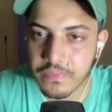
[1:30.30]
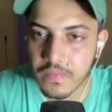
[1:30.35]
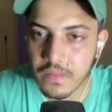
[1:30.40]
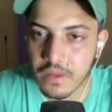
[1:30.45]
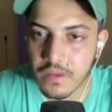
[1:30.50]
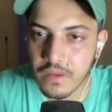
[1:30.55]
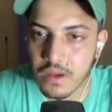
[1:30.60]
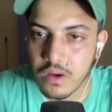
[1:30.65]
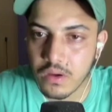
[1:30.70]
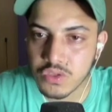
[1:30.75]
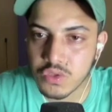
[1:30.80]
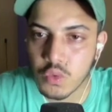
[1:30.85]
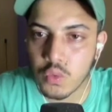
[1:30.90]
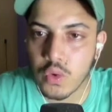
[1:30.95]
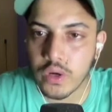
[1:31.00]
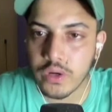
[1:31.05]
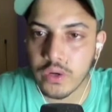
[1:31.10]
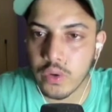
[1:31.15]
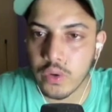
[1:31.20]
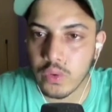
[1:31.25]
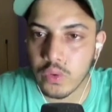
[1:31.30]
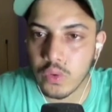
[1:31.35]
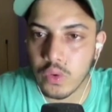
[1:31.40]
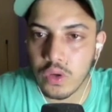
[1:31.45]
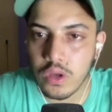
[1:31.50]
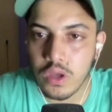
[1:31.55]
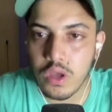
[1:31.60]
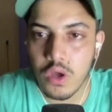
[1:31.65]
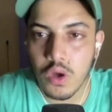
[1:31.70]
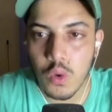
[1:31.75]
Yeah, so what to do,
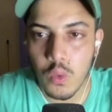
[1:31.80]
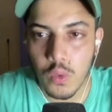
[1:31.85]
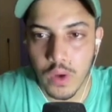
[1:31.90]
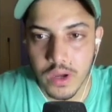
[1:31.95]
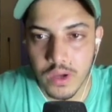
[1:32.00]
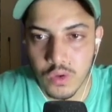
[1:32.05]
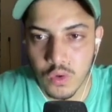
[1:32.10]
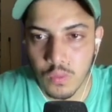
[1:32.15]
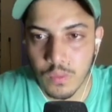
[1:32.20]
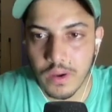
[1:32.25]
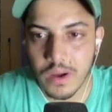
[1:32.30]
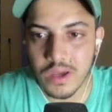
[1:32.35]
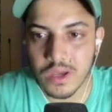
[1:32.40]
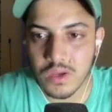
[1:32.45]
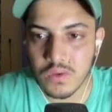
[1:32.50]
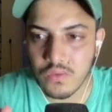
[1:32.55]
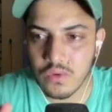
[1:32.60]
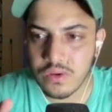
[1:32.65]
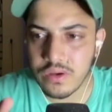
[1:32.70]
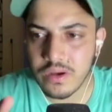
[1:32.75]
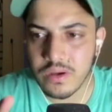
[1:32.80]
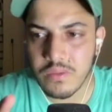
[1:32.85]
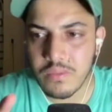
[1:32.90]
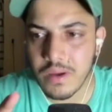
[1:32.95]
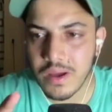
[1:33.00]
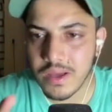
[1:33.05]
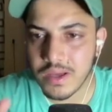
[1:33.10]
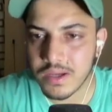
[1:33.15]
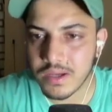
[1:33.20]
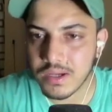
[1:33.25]
when to buy? If you didn't
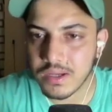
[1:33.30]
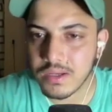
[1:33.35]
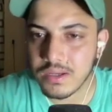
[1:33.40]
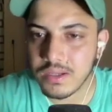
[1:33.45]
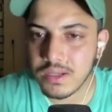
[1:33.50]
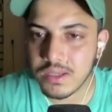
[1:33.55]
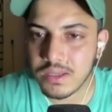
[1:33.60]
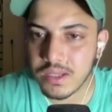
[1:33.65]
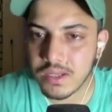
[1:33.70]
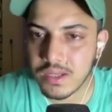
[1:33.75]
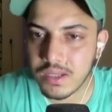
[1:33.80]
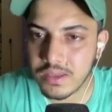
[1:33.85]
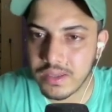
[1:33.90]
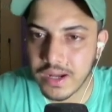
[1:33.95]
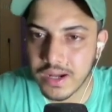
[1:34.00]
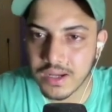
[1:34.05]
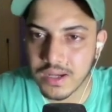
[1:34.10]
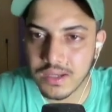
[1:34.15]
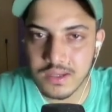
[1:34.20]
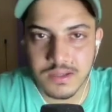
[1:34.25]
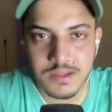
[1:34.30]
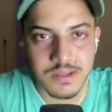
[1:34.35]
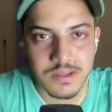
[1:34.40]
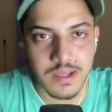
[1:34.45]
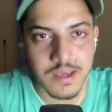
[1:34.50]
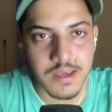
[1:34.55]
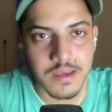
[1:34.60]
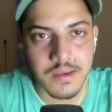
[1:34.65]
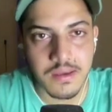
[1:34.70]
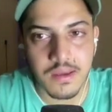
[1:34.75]
buy earlier, then in that case,
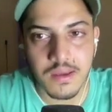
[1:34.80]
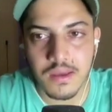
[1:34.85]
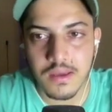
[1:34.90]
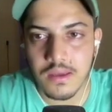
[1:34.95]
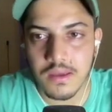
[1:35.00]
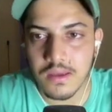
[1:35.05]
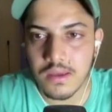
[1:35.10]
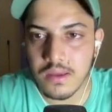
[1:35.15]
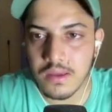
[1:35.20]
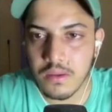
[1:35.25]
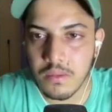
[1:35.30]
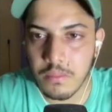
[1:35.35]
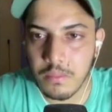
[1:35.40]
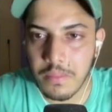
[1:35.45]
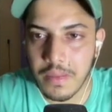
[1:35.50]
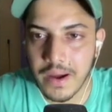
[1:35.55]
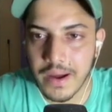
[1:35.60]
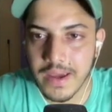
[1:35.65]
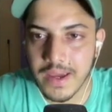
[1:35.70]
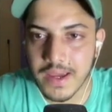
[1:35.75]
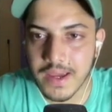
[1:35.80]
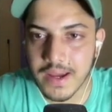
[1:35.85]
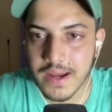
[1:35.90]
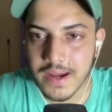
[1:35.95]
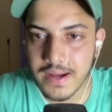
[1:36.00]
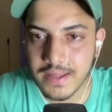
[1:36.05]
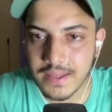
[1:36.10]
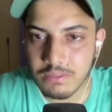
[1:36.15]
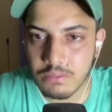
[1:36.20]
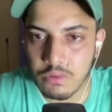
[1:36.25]
like, buying
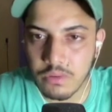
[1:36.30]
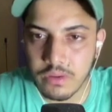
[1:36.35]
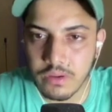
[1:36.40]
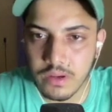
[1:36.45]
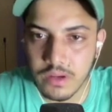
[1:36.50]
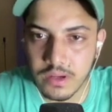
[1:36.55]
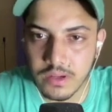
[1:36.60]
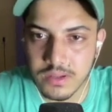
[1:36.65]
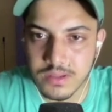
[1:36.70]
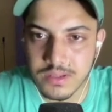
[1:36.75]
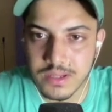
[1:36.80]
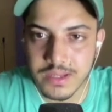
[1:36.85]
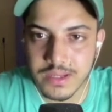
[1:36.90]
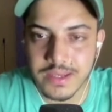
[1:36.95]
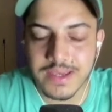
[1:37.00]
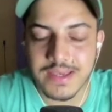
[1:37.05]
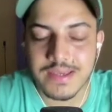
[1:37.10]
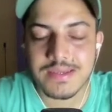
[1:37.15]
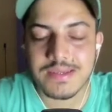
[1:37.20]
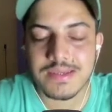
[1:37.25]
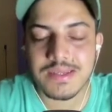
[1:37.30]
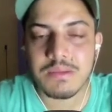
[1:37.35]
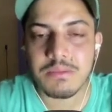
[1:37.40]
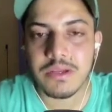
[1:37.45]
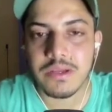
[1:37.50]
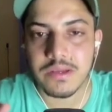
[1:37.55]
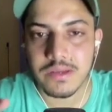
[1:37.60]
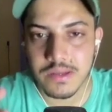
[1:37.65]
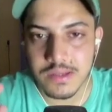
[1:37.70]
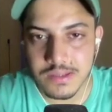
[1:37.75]
at the moment, it's
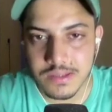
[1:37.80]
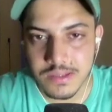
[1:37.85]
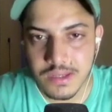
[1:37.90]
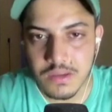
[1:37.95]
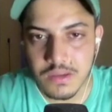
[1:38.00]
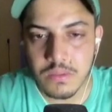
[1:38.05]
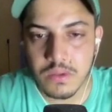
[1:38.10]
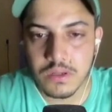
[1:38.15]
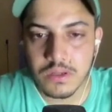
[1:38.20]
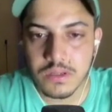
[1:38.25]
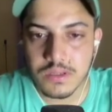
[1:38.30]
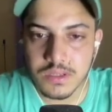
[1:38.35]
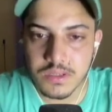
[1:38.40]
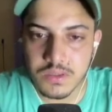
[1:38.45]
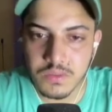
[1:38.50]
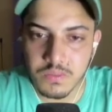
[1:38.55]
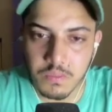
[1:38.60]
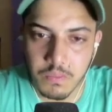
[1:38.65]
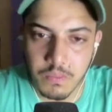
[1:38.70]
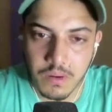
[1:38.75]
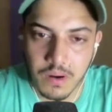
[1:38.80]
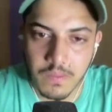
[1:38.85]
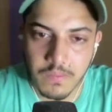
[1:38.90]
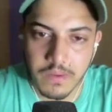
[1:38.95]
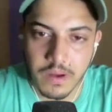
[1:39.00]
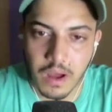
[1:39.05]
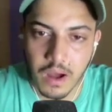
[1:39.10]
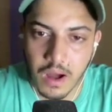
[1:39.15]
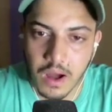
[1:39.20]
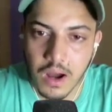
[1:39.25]
extremely risky because it
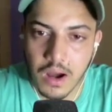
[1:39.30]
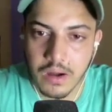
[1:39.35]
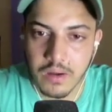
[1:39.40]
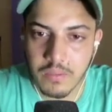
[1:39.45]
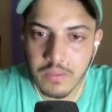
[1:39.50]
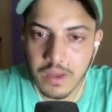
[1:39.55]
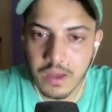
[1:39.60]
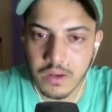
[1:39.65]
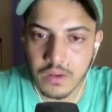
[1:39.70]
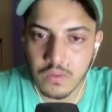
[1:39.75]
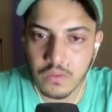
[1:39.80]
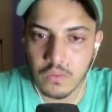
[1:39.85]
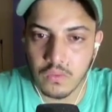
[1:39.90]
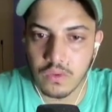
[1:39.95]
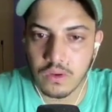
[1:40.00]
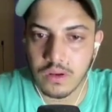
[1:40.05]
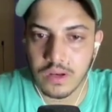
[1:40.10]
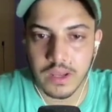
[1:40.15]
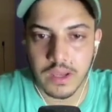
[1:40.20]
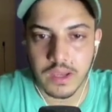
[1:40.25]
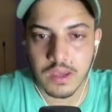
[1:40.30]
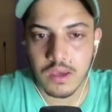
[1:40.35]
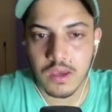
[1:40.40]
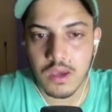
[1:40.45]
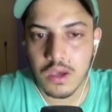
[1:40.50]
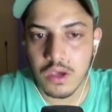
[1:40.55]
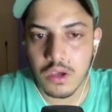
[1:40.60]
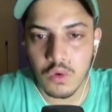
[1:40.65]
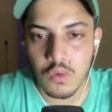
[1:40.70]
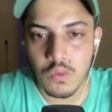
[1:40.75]
pumped hard, man. Like,
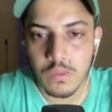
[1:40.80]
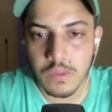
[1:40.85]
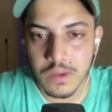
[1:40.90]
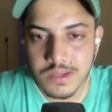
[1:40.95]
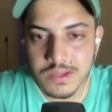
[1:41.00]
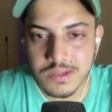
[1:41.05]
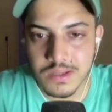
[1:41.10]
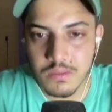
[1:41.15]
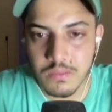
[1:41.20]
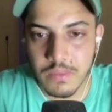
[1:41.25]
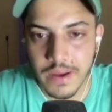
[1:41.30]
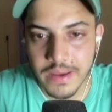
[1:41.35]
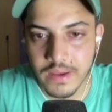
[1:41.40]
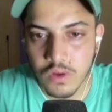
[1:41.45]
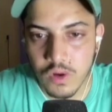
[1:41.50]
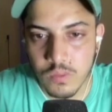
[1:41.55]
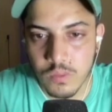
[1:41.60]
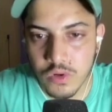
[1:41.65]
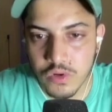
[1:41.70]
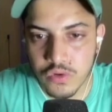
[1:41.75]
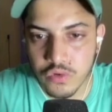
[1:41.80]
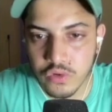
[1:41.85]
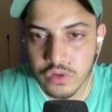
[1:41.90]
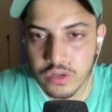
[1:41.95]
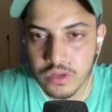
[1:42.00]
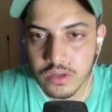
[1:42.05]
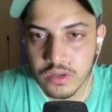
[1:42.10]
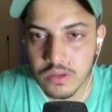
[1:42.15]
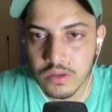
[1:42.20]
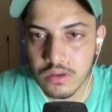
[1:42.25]
you missed the buying
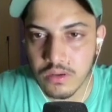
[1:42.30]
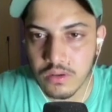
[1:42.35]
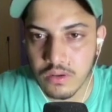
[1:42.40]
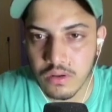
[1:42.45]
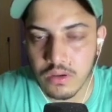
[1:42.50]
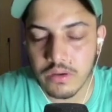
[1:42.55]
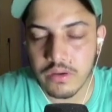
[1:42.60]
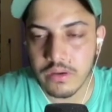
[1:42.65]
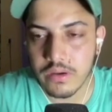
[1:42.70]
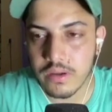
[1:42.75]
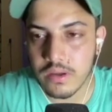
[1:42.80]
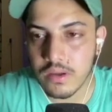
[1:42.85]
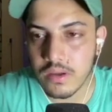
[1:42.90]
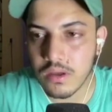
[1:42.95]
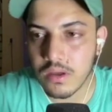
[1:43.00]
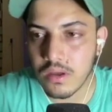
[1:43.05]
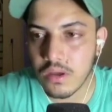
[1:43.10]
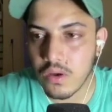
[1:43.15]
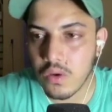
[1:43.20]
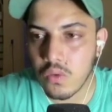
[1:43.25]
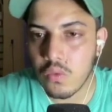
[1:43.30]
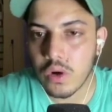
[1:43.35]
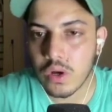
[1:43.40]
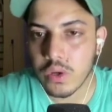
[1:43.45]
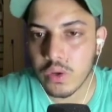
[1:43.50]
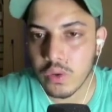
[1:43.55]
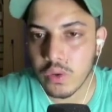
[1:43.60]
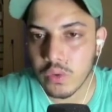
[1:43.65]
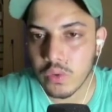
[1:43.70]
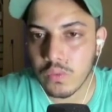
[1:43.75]
opportunity already.
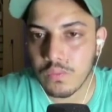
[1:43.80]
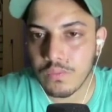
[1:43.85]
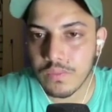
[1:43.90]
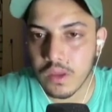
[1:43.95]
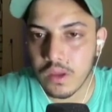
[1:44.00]
What to do?